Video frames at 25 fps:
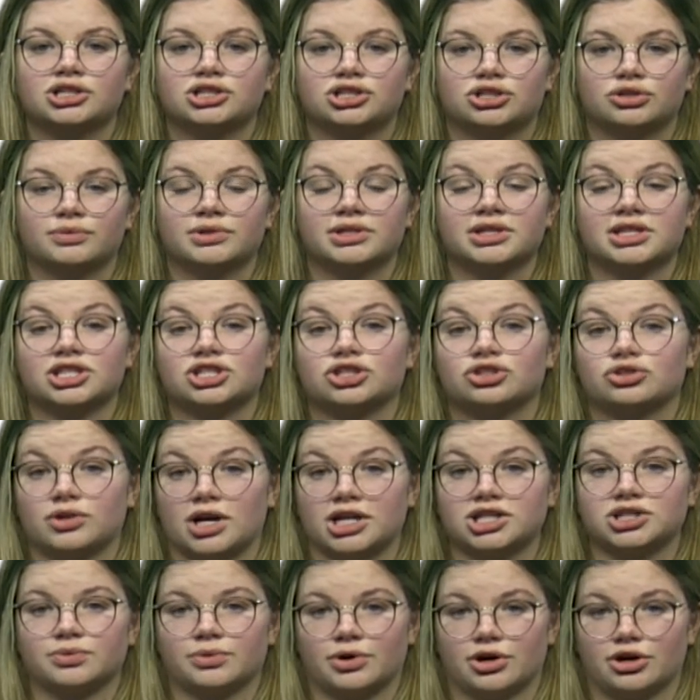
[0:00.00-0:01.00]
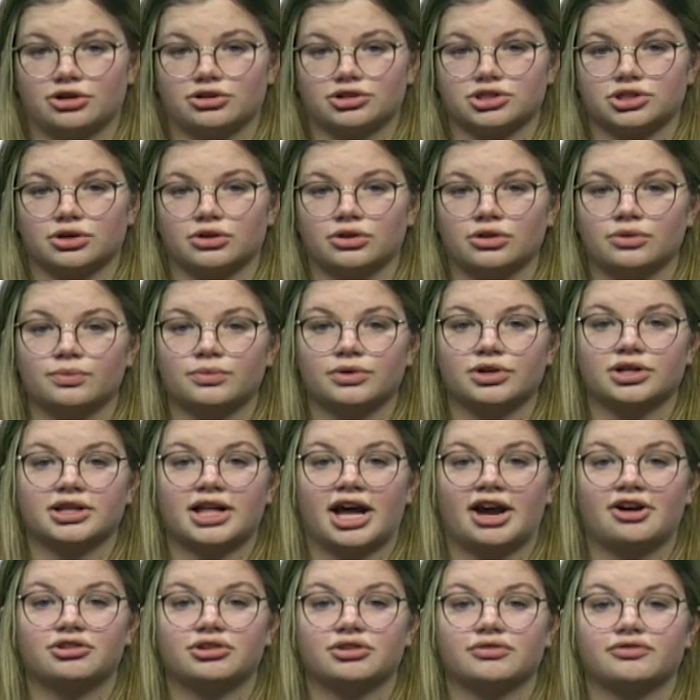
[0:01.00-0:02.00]
Doing this dress rehearsal will
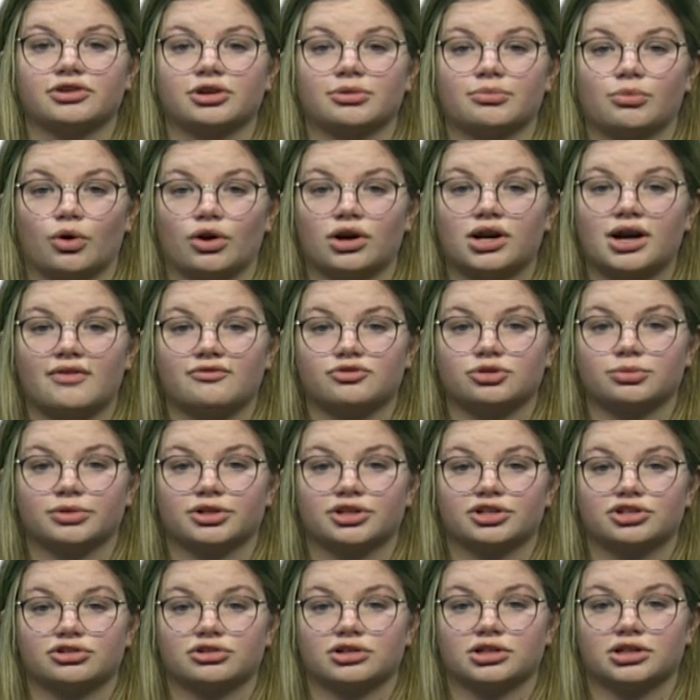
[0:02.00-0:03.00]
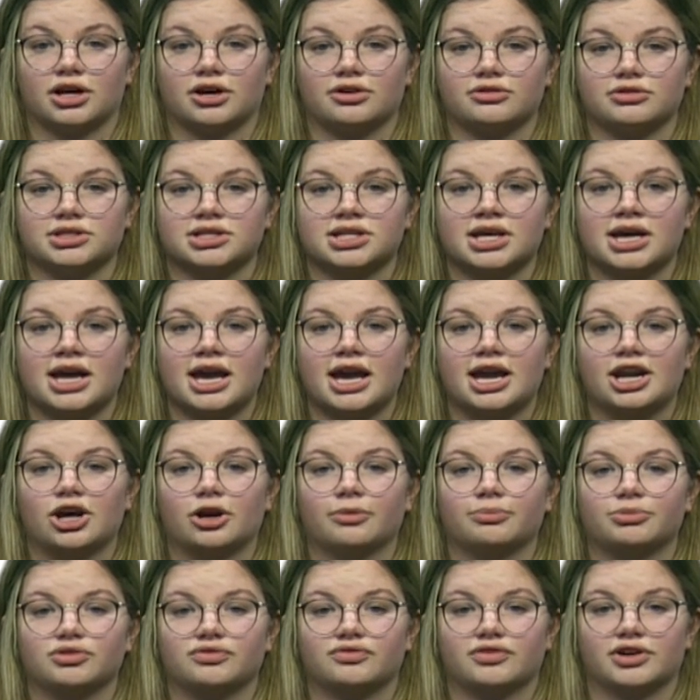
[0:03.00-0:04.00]
allow you to feel more comfortable in your clothes and
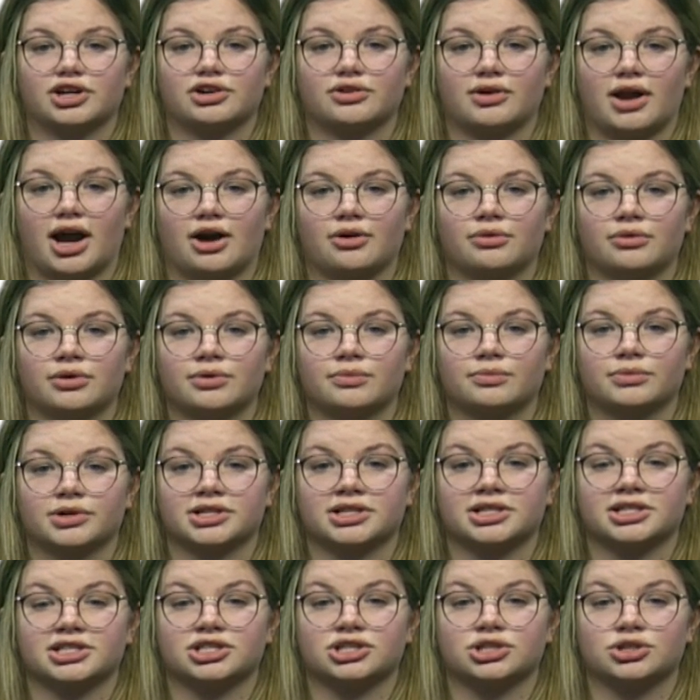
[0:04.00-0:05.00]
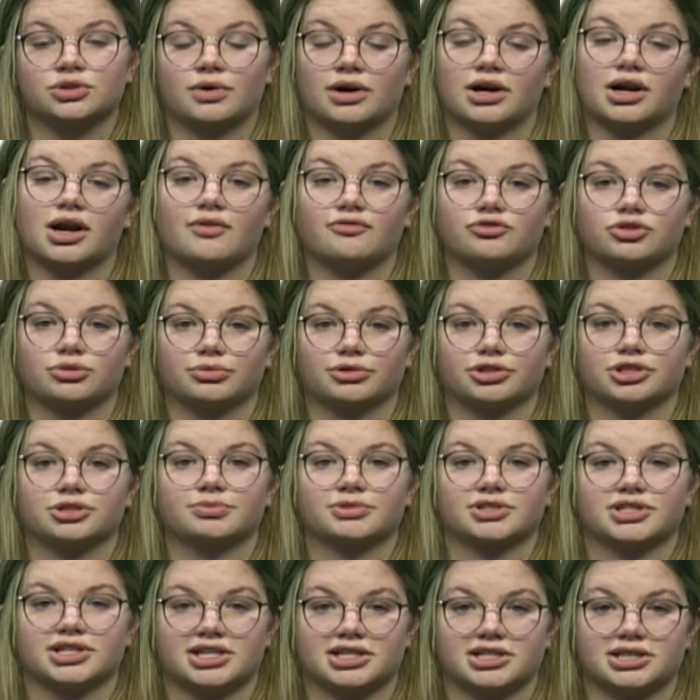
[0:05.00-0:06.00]
help you figure out what is too uncomfortable to
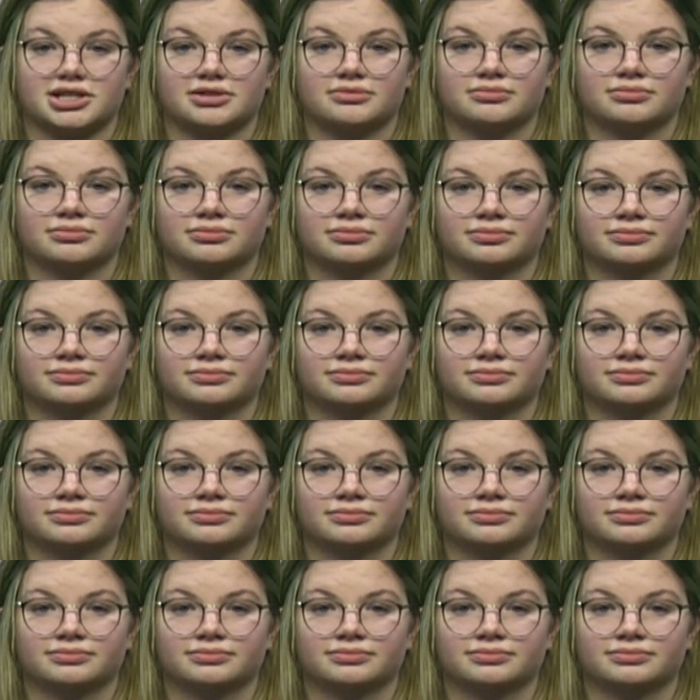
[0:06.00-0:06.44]
present in.